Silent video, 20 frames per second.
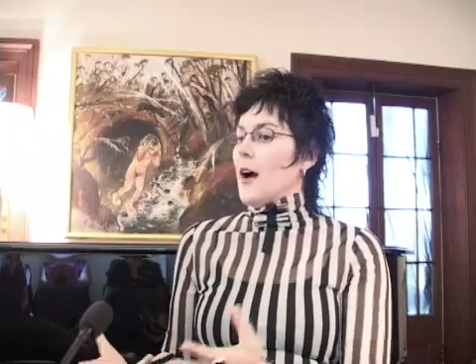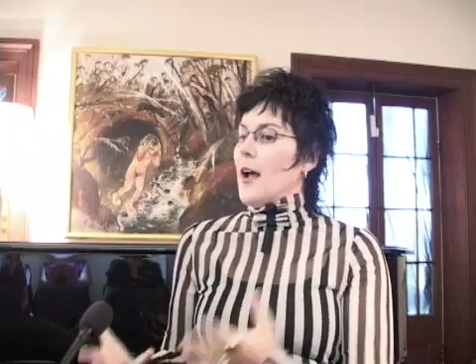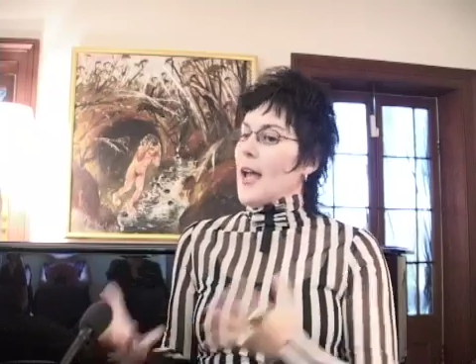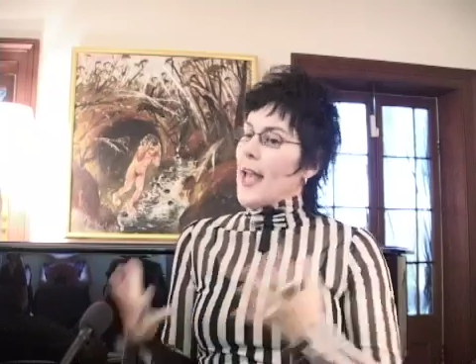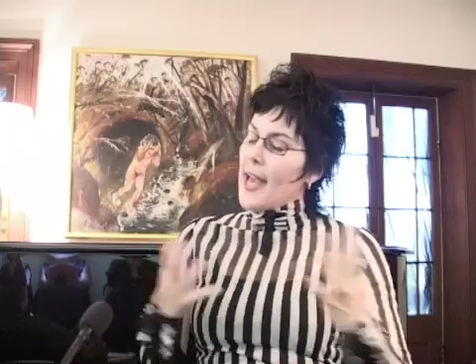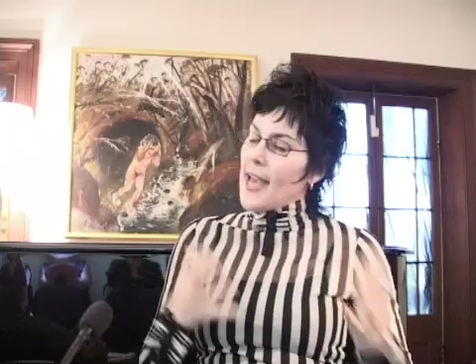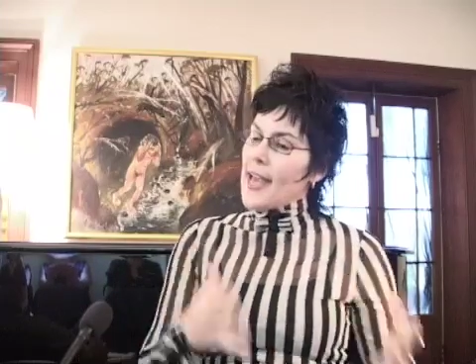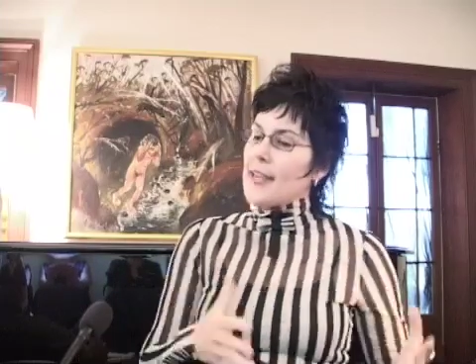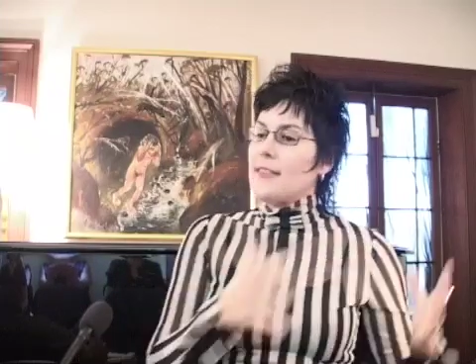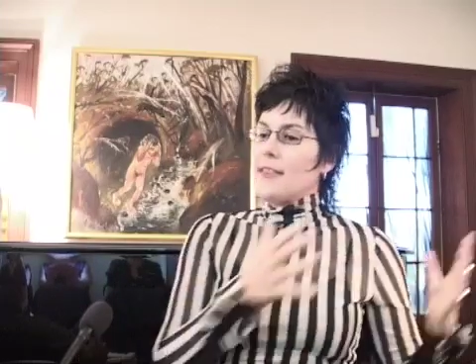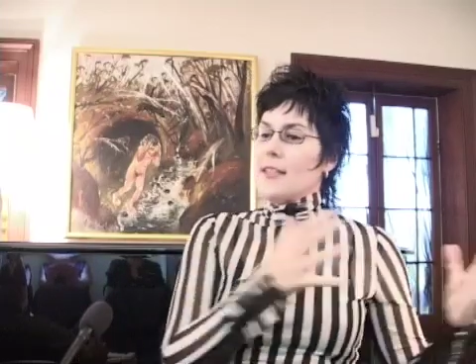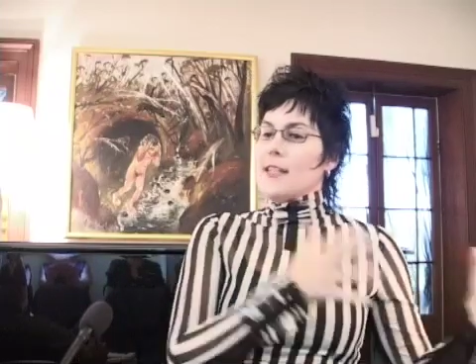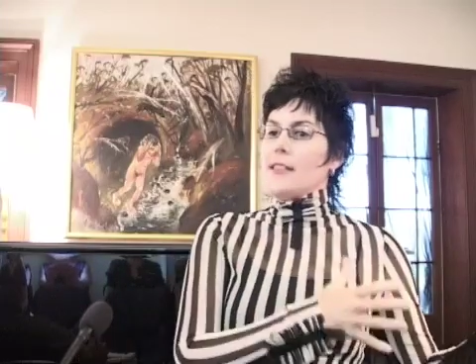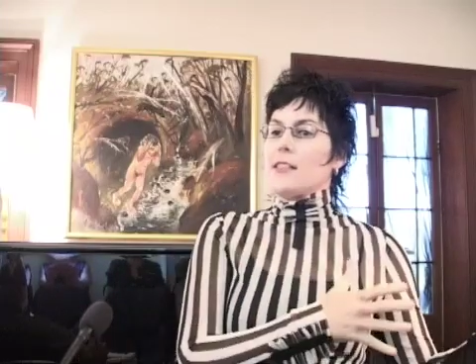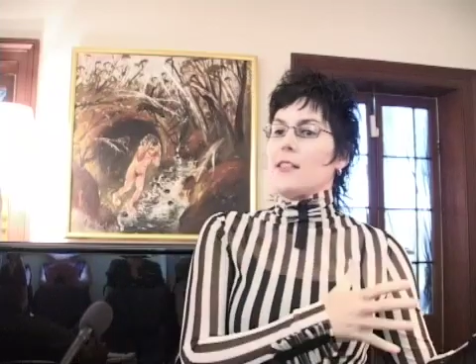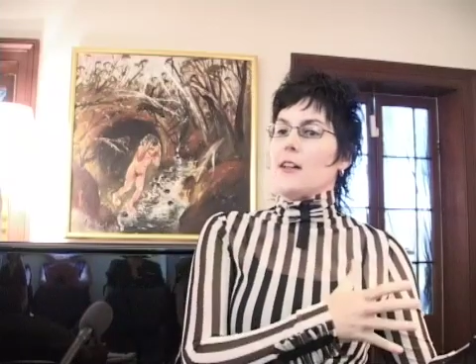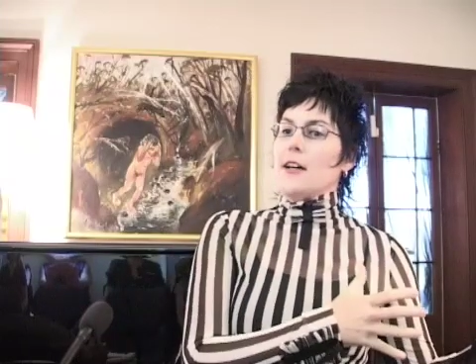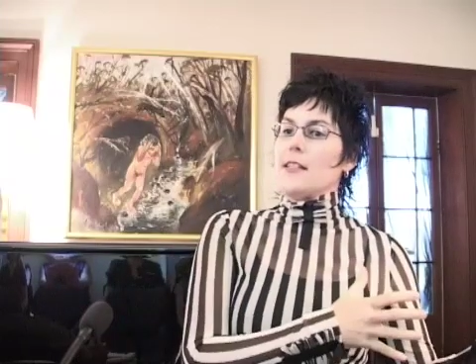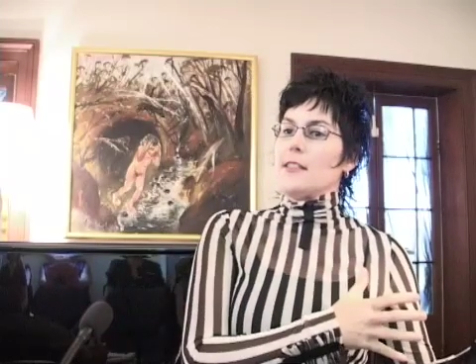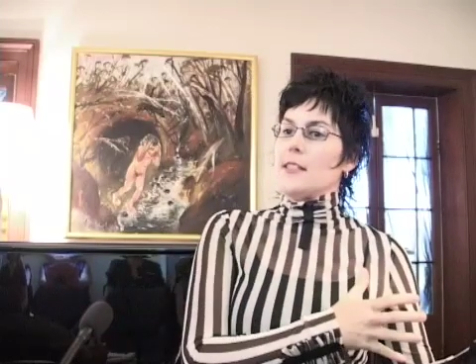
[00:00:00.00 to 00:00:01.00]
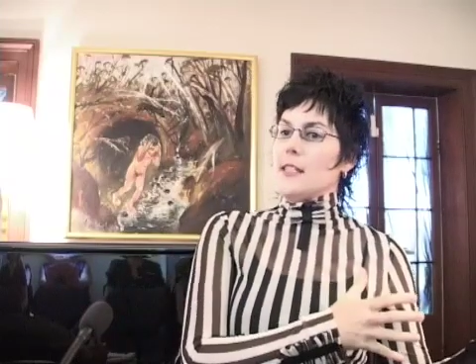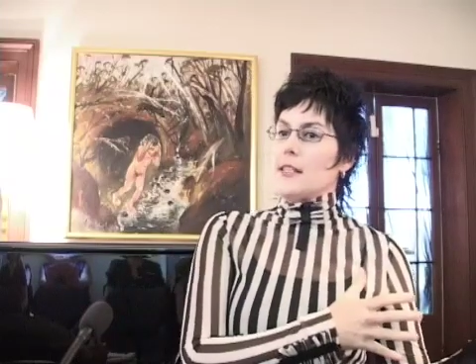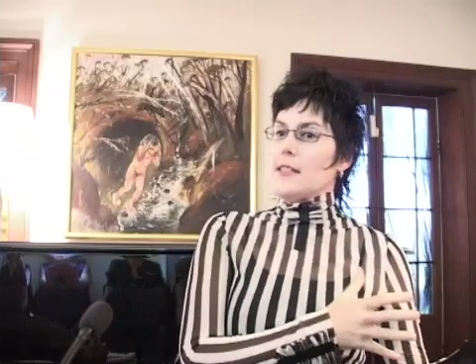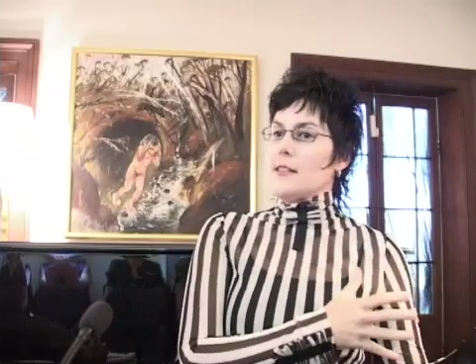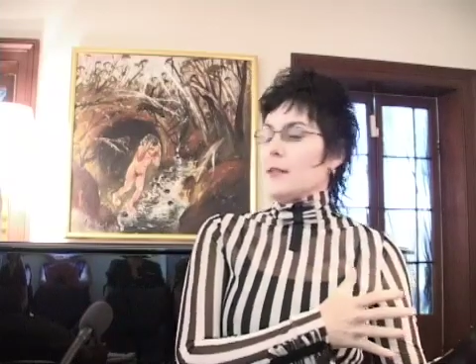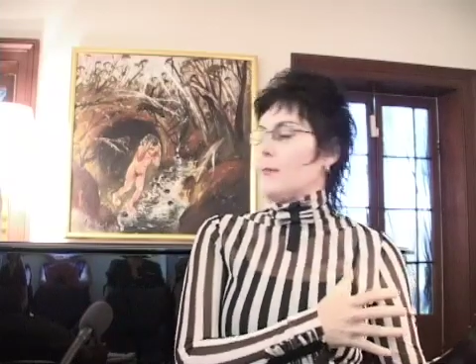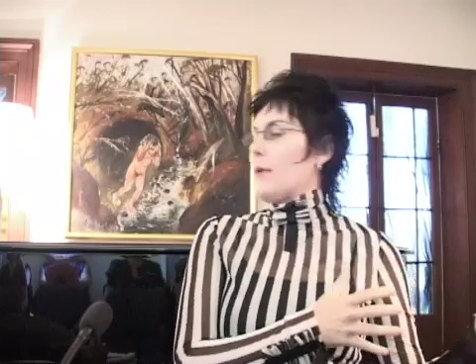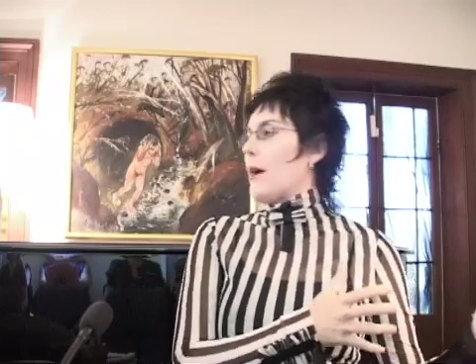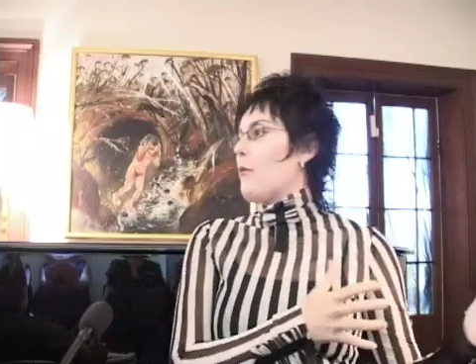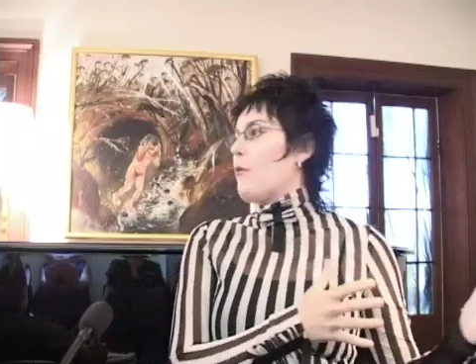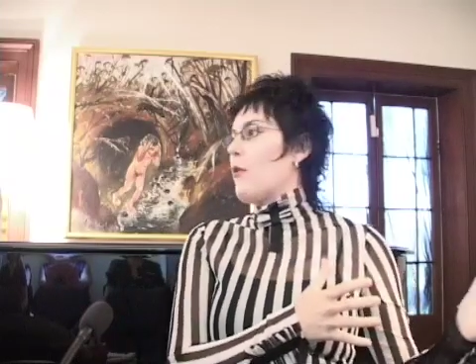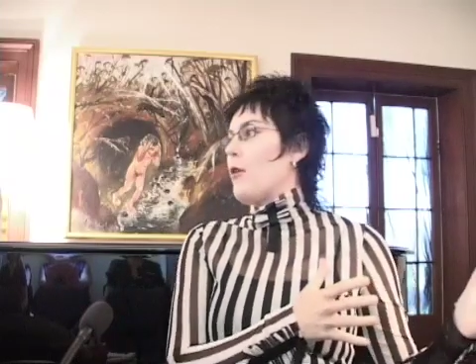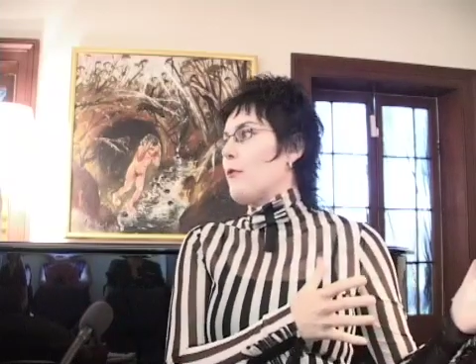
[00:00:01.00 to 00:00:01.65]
I had these ideas about